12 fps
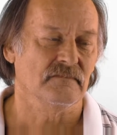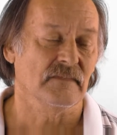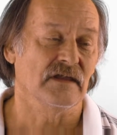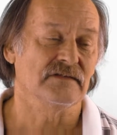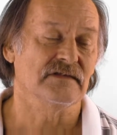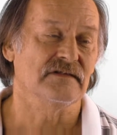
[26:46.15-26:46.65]

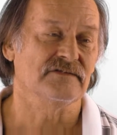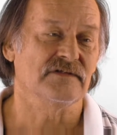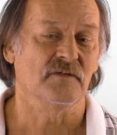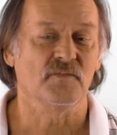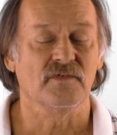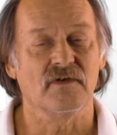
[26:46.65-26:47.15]
And then
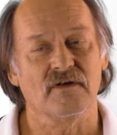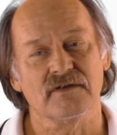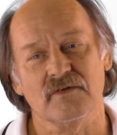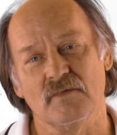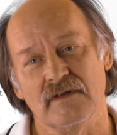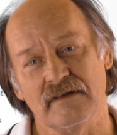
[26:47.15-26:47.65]
some will
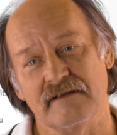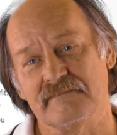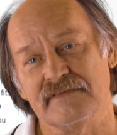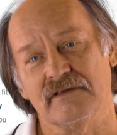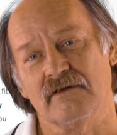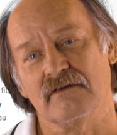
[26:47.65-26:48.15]
argue, well,
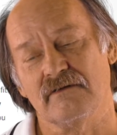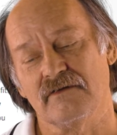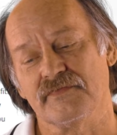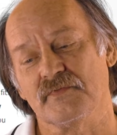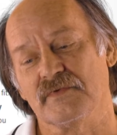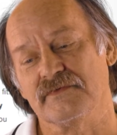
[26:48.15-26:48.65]
everything on
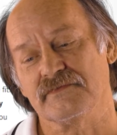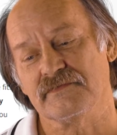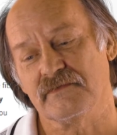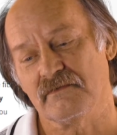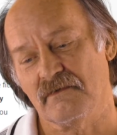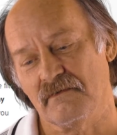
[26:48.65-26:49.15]
Earth was,
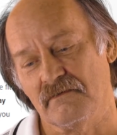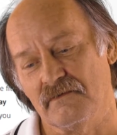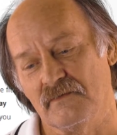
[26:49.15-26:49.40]
you know,